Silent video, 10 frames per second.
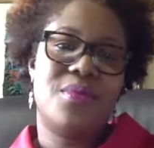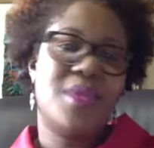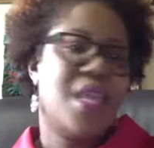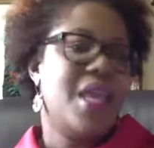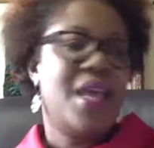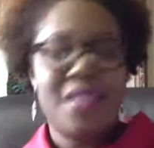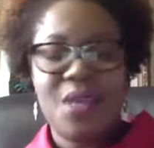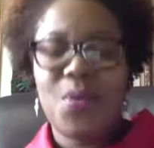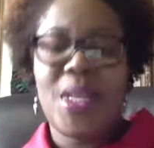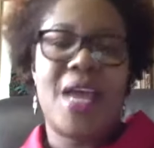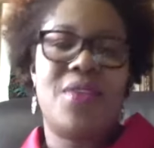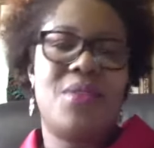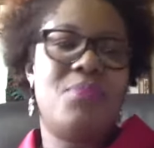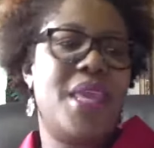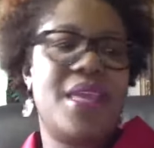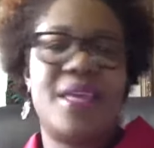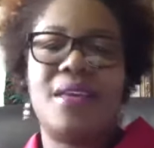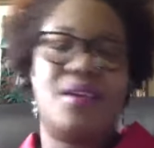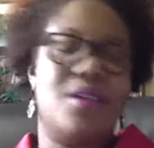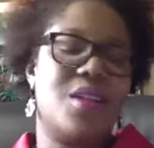and then we'll have the big
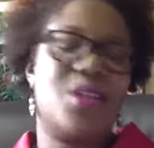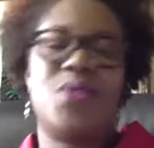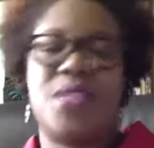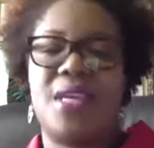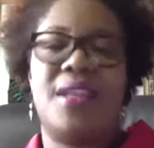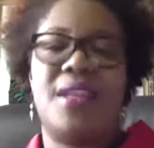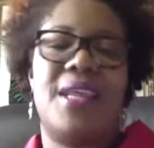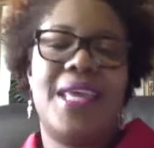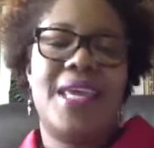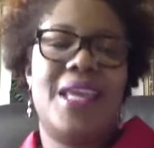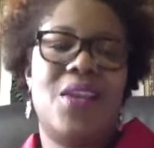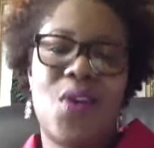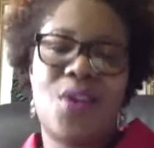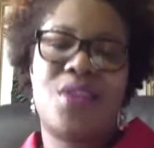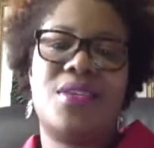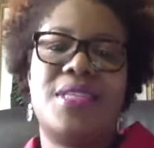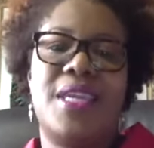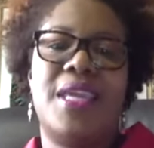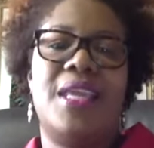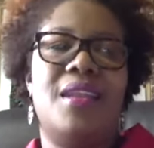conclusion in August
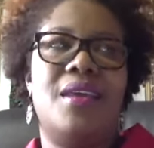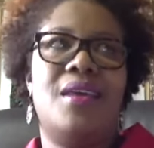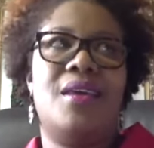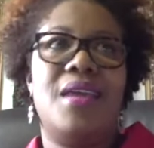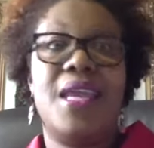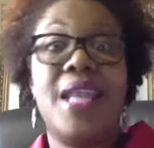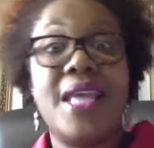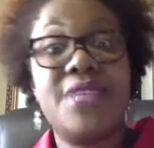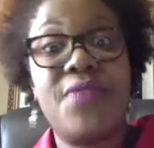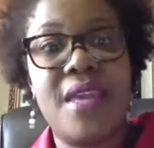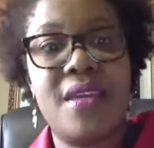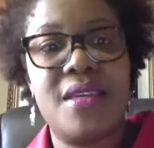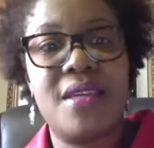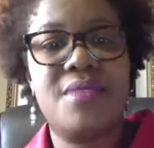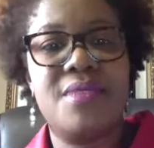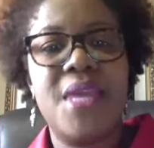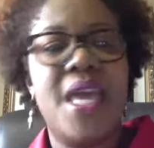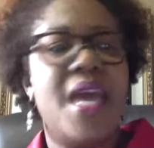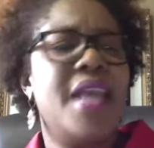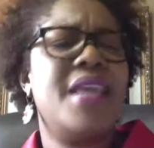in Las Vegas.
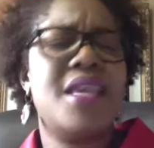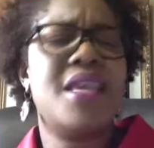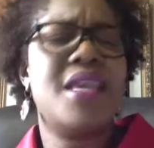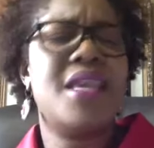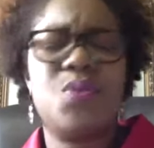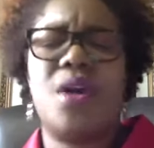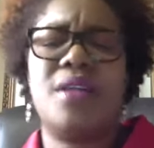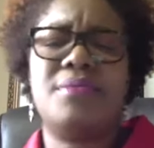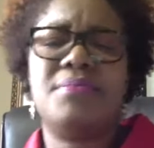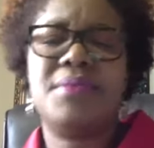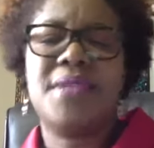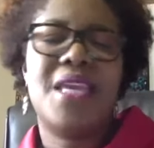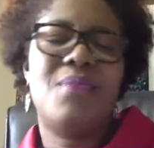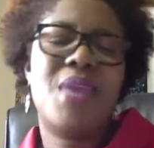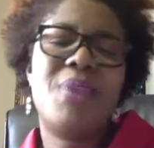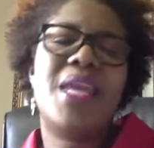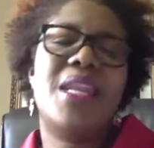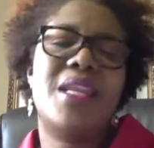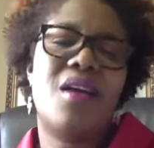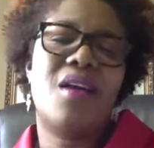And guess what? It may be a
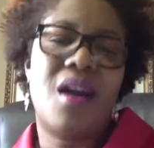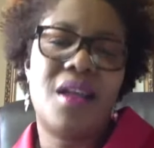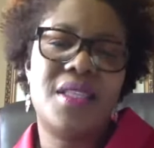little hot,